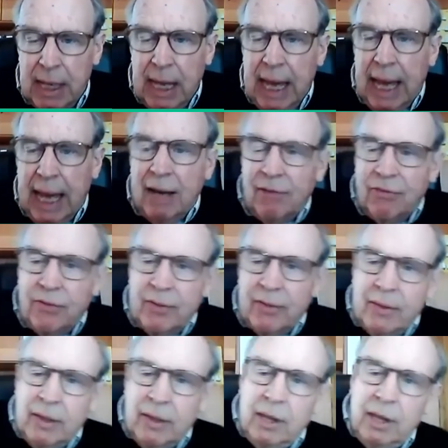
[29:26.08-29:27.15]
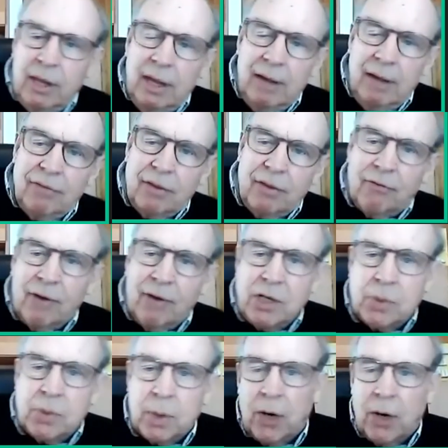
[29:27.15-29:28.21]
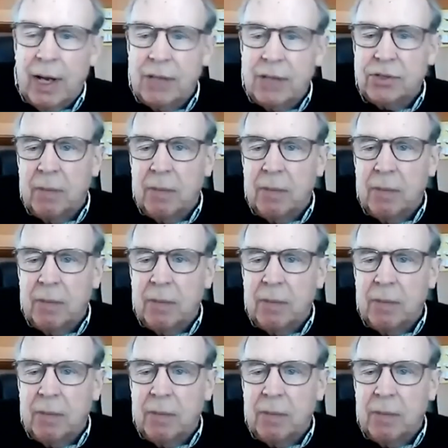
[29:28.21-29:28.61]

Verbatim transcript: And if the, the, if the French were crazy